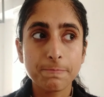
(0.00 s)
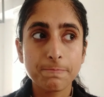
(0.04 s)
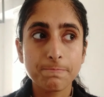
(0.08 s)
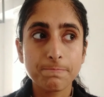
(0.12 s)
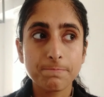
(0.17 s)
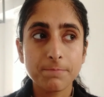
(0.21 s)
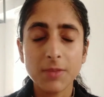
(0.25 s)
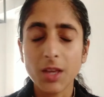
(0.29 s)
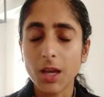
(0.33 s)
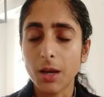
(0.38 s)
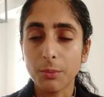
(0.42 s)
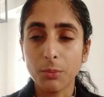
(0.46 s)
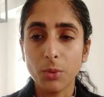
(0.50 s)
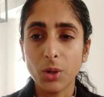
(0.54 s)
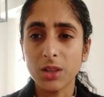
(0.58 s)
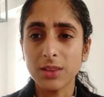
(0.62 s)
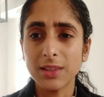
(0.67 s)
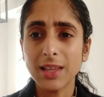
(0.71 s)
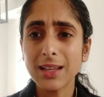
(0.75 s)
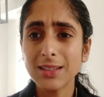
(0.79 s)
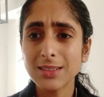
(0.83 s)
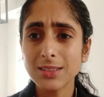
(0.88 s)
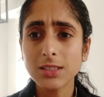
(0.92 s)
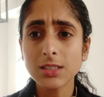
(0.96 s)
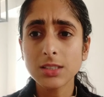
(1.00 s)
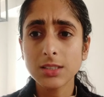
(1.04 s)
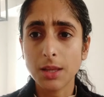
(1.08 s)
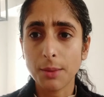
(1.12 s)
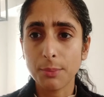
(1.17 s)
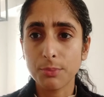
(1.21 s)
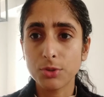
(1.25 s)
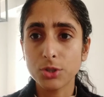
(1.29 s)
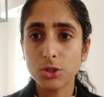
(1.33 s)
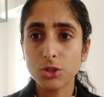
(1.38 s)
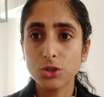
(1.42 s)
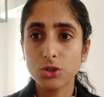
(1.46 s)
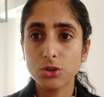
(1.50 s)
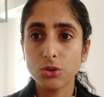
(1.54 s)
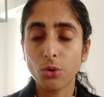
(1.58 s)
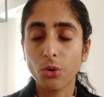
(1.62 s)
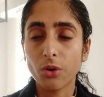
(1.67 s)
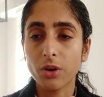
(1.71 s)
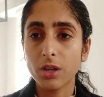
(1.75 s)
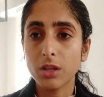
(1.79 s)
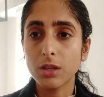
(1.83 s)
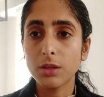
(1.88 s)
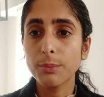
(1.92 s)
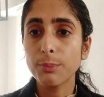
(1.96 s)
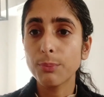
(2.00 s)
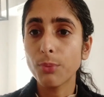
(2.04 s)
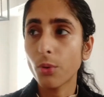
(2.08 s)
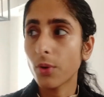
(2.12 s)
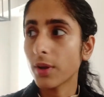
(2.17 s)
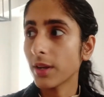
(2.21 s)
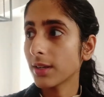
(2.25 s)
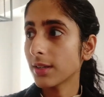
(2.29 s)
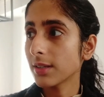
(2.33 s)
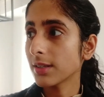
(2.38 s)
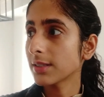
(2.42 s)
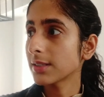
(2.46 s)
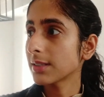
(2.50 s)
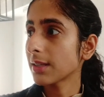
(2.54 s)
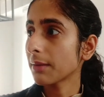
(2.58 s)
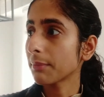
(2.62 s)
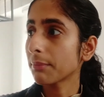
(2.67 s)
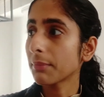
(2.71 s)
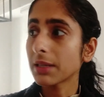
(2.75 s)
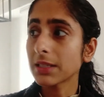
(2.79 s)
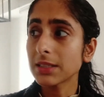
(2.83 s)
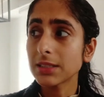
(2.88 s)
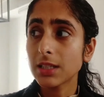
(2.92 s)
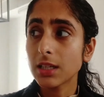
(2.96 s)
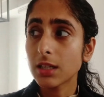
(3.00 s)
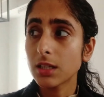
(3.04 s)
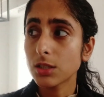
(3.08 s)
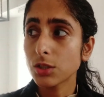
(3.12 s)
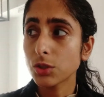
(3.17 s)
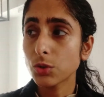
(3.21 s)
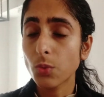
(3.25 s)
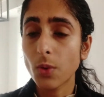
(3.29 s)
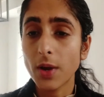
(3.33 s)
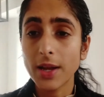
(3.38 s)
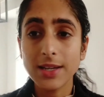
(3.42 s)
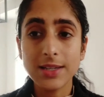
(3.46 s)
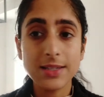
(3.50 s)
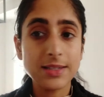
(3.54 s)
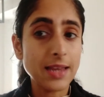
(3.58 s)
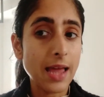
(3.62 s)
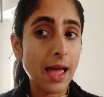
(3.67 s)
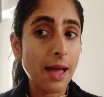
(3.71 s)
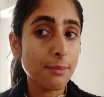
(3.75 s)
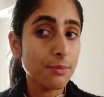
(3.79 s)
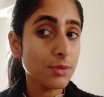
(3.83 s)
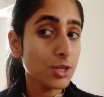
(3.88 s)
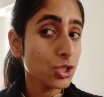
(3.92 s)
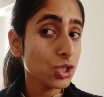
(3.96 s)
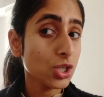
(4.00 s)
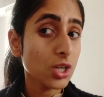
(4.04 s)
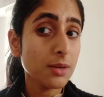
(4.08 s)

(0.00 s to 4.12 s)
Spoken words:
Yeah, well, that's a separate story. The point is that my skin is quite damaged.